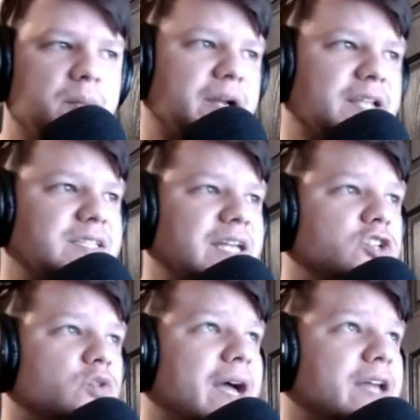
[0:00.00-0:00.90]
But instead,
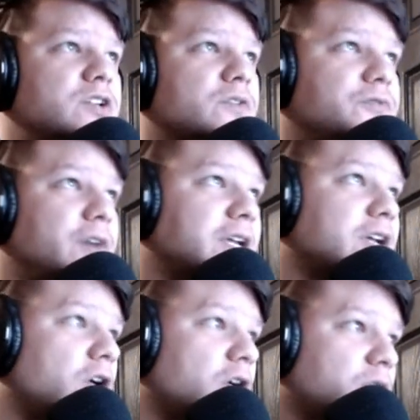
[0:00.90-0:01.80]
you end your
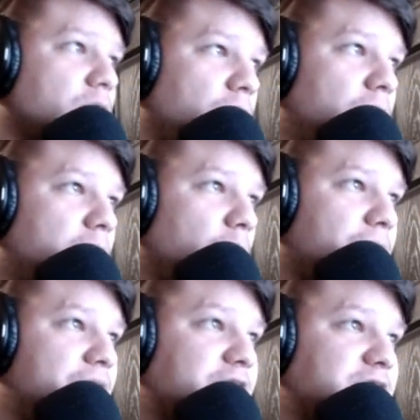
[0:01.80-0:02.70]
fucking article
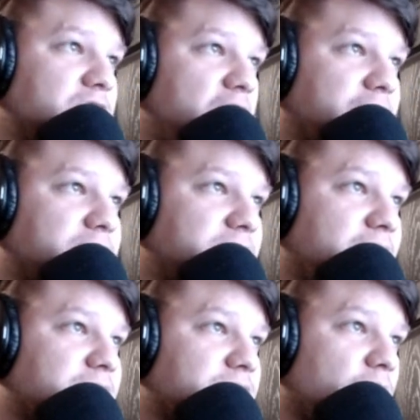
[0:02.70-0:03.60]
with this
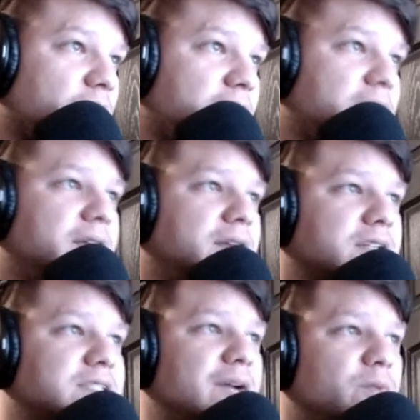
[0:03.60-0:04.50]
nonsense. Hold on,
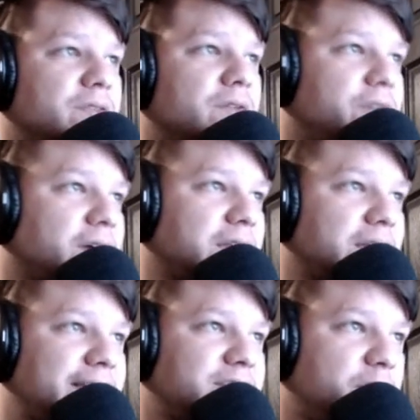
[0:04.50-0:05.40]
because I read the fucking
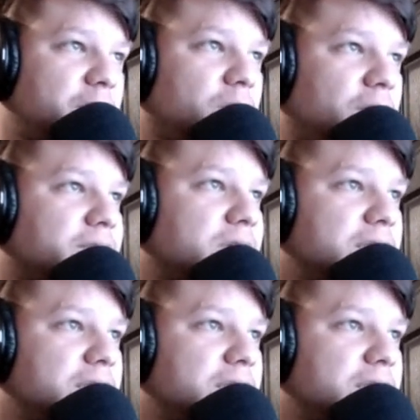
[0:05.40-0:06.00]
last paragraph.